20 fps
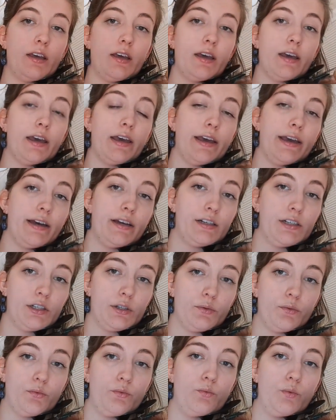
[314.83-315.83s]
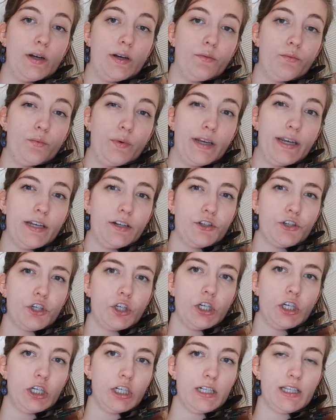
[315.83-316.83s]
And when we
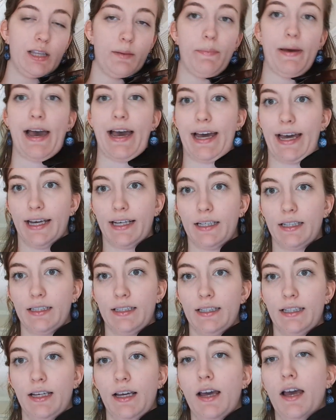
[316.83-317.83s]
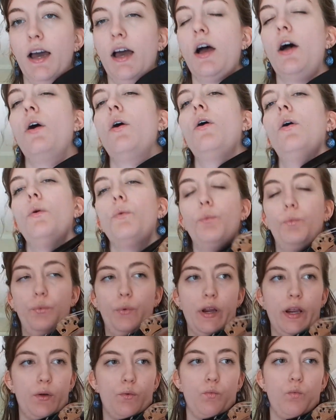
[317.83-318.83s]
turn the peg,
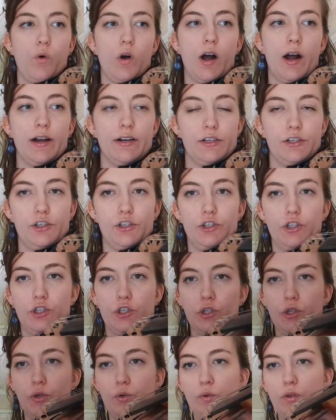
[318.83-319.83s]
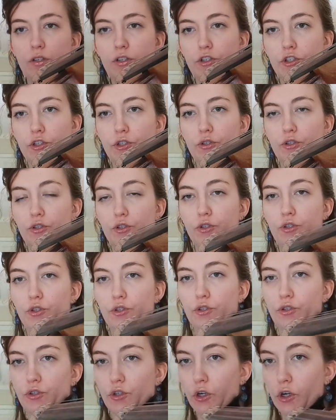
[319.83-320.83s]
we want to
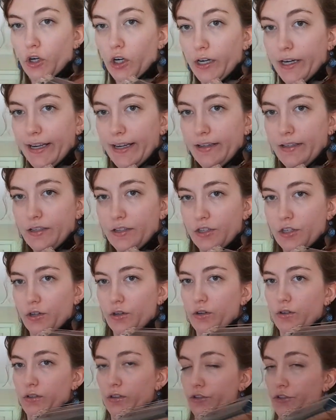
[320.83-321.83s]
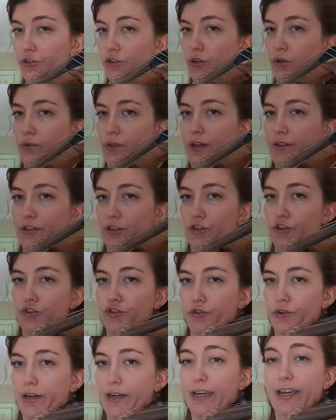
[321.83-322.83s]
turn it so that the
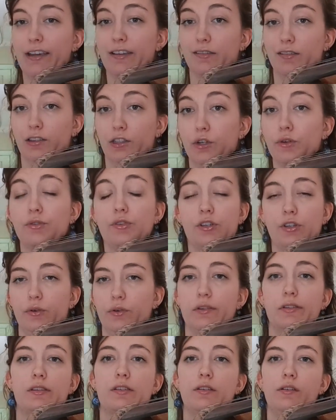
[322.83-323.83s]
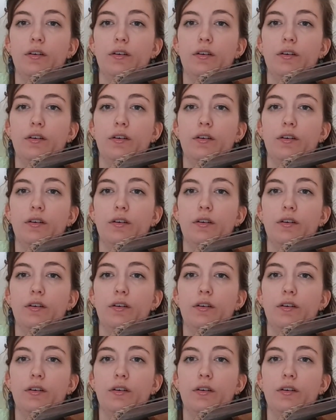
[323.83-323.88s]
string is loose, so it's